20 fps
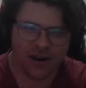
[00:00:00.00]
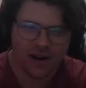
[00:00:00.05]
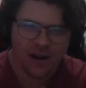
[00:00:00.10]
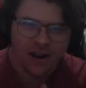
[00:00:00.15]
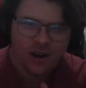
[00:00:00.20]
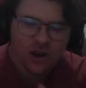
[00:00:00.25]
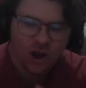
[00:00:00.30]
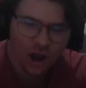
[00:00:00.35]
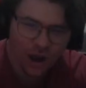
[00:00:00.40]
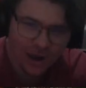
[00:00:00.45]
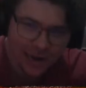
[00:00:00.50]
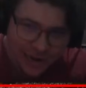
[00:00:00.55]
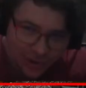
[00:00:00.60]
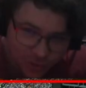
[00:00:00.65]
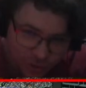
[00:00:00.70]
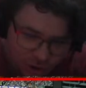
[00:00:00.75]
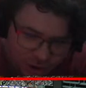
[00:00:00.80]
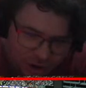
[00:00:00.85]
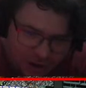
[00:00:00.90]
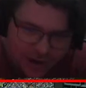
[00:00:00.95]

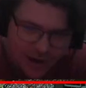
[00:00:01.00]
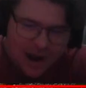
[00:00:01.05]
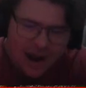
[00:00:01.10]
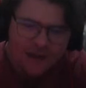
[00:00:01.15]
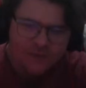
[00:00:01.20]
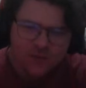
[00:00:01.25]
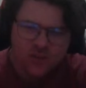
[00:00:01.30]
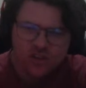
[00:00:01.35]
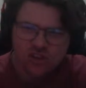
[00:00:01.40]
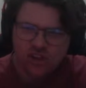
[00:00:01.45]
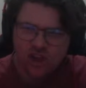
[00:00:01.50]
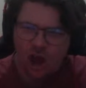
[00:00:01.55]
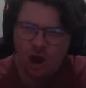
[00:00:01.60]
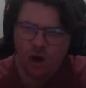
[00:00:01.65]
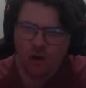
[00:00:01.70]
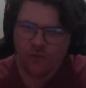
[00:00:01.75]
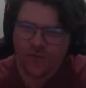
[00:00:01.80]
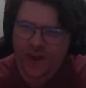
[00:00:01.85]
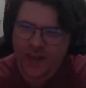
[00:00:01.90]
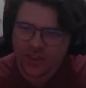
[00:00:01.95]
Collingwood have
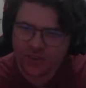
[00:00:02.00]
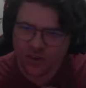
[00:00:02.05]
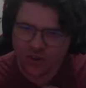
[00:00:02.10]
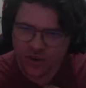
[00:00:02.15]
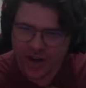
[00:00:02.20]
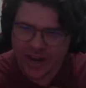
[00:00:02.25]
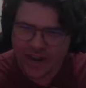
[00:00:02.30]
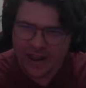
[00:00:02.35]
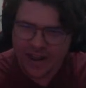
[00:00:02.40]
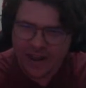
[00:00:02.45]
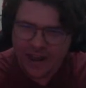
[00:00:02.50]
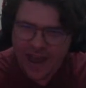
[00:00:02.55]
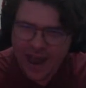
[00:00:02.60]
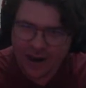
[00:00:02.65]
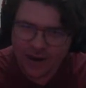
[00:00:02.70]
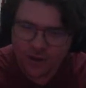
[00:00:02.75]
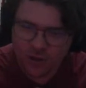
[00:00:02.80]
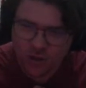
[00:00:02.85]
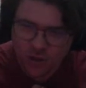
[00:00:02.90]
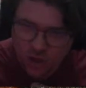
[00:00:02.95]
stole victory
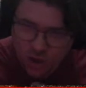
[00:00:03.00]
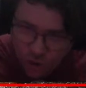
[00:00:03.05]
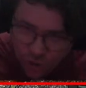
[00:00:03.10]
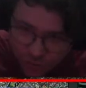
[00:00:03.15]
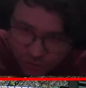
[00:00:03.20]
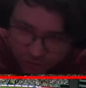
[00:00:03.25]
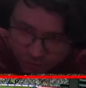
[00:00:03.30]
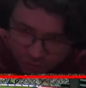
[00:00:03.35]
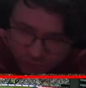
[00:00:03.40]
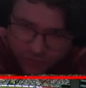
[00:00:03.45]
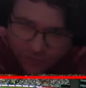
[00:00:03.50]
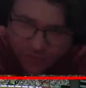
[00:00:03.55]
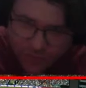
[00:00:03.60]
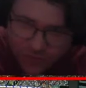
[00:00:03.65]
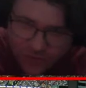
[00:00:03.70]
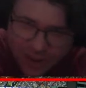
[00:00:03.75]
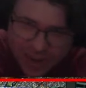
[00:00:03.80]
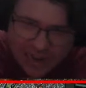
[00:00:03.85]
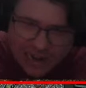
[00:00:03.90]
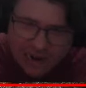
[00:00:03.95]
out of jaws of
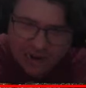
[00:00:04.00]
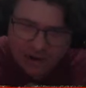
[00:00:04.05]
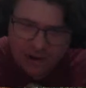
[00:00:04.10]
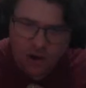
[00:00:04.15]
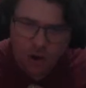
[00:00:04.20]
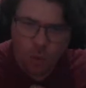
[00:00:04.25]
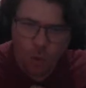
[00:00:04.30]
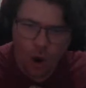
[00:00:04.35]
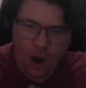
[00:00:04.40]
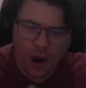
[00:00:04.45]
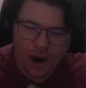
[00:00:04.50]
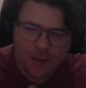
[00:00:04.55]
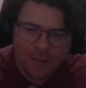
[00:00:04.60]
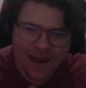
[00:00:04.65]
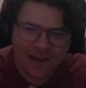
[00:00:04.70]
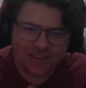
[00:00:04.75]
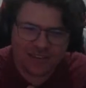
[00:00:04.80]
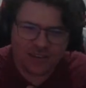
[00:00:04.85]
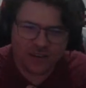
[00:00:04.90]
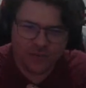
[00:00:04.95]
defeat. What a
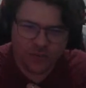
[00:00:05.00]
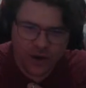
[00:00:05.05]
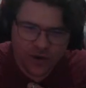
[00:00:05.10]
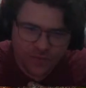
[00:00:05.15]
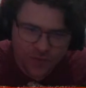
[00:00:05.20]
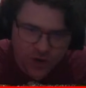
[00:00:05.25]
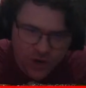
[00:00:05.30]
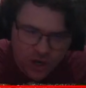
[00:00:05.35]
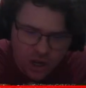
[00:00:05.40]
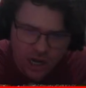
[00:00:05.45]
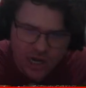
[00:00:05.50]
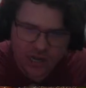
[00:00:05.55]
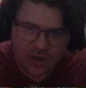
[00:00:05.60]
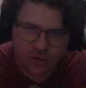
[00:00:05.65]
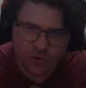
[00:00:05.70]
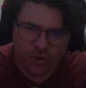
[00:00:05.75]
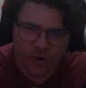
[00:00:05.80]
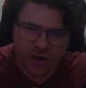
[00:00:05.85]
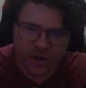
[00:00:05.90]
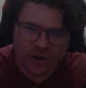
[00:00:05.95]
massive win for
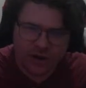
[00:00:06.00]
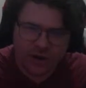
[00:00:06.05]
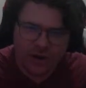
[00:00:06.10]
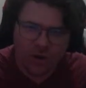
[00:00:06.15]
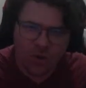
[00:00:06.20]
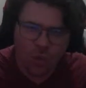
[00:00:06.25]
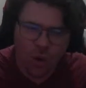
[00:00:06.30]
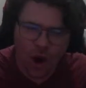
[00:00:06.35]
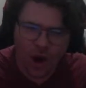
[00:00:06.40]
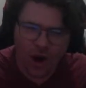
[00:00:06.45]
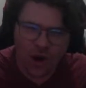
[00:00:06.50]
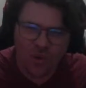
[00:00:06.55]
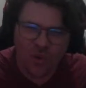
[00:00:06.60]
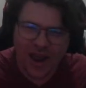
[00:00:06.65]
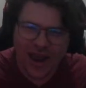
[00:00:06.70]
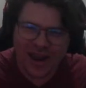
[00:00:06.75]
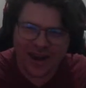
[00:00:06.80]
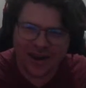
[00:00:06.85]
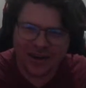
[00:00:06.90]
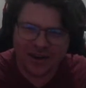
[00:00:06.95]
Collingwood. What a
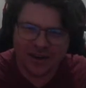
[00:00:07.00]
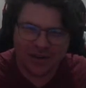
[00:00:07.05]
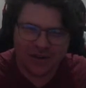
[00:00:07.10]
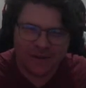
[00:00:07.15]
win.